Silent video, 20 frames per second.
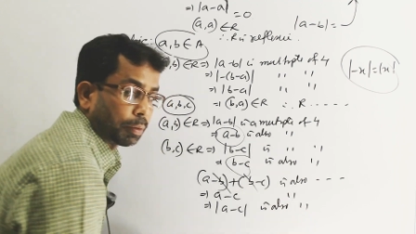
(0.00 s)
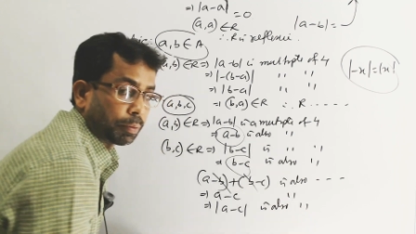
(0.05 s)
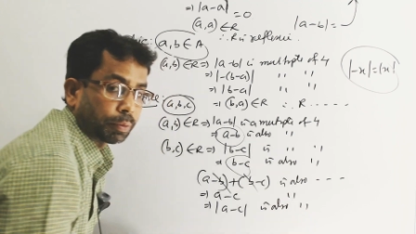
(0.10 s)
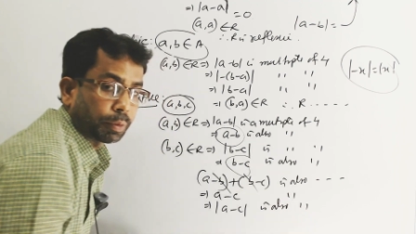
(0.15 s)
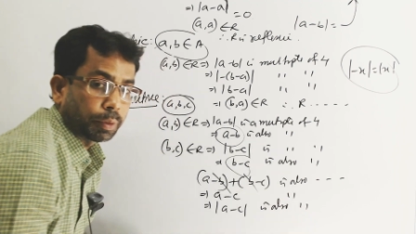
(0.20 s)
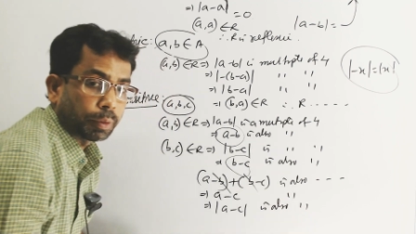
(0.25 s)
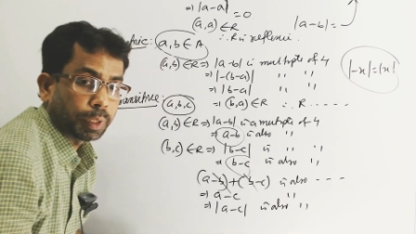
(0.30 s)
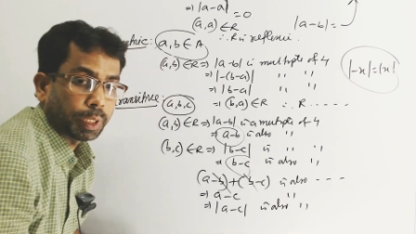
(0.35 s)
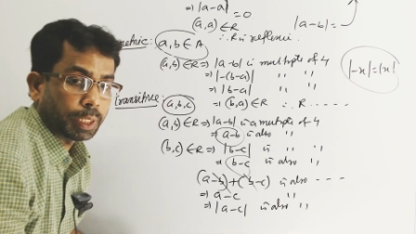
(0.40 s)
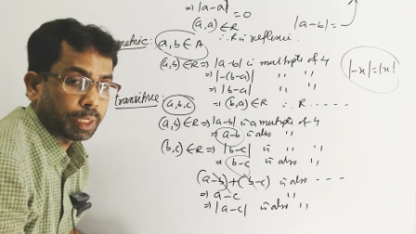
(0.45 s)

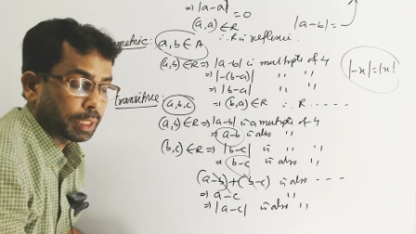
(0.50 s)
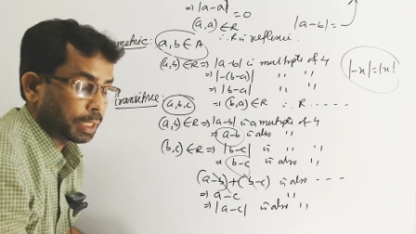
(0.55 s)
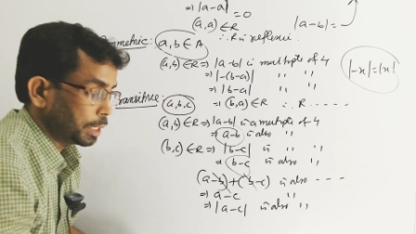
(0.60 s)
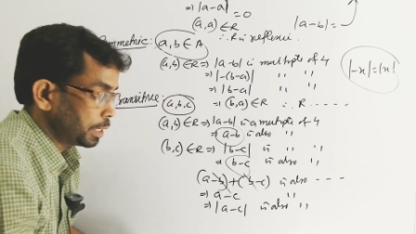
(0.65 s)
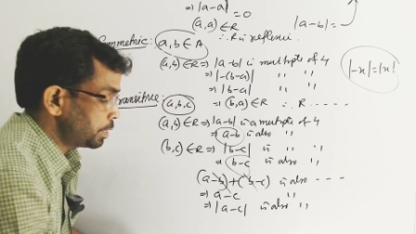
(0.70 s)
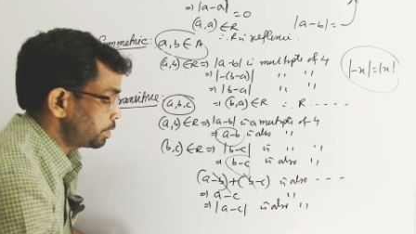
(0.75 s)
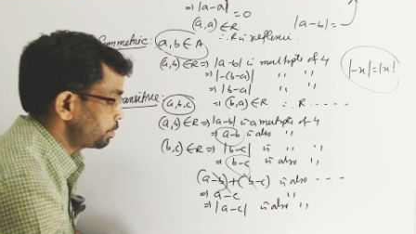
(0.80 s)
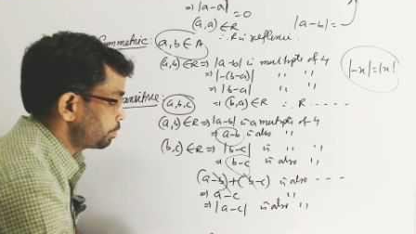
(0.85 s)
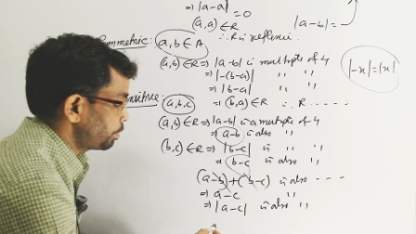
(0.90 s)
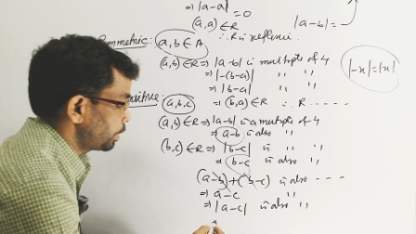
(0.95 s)
and hence
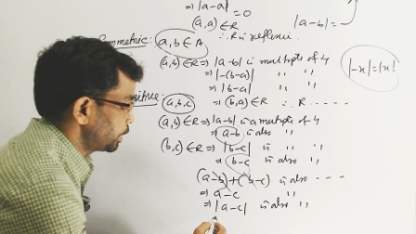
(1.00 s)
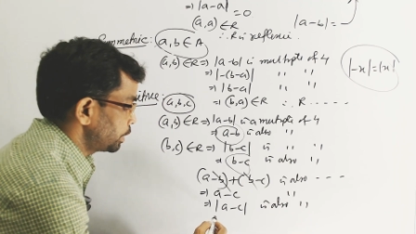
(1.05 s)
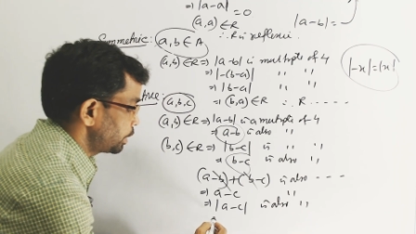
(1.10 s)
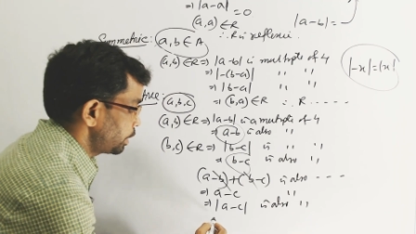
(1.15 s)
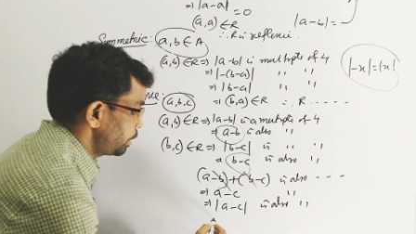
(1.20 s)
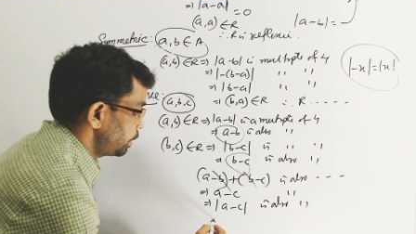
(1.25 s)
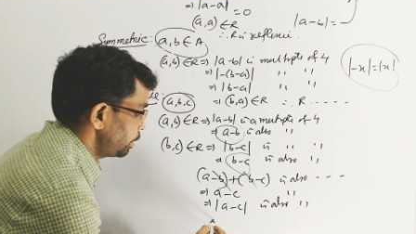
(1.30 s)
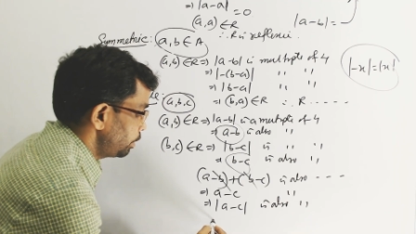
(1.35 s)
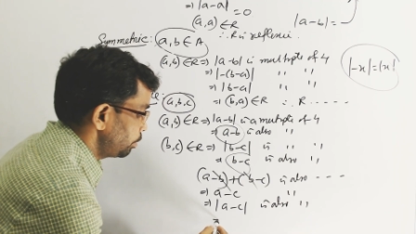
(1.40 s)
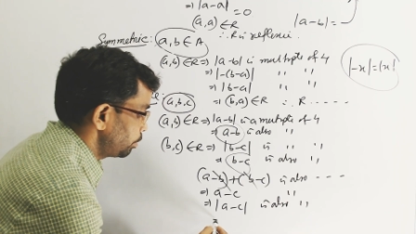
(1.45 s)
finally
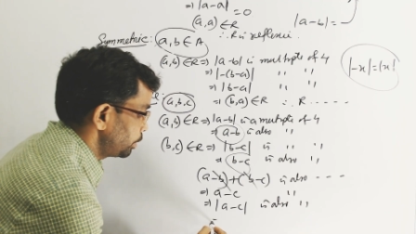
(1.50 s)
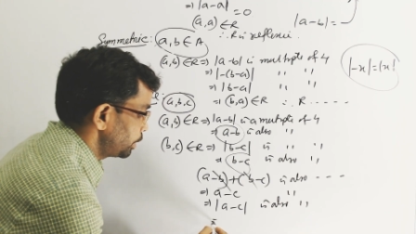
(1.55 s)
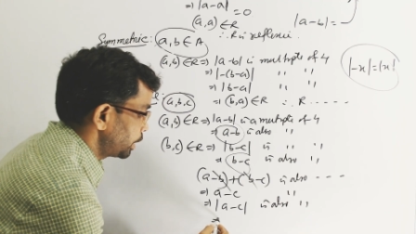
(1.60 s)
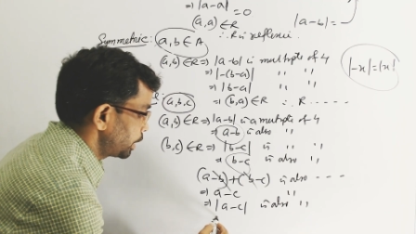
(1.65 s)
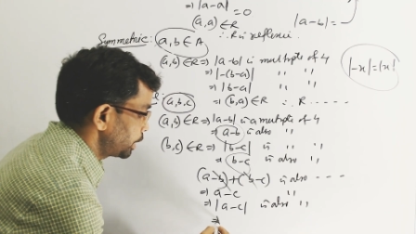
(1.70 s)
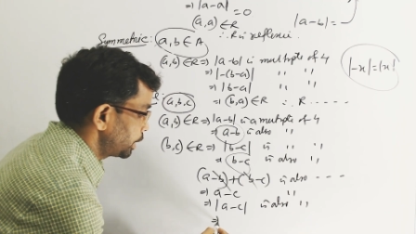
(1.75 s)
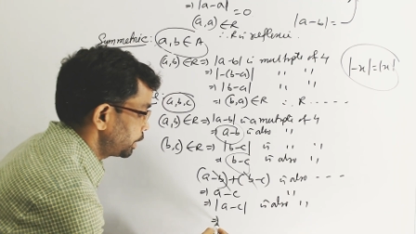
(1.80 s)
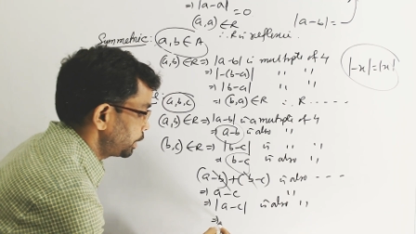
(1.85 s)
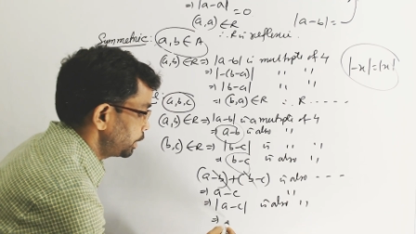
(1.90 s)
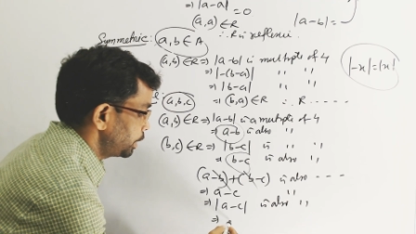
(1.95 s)
we are getting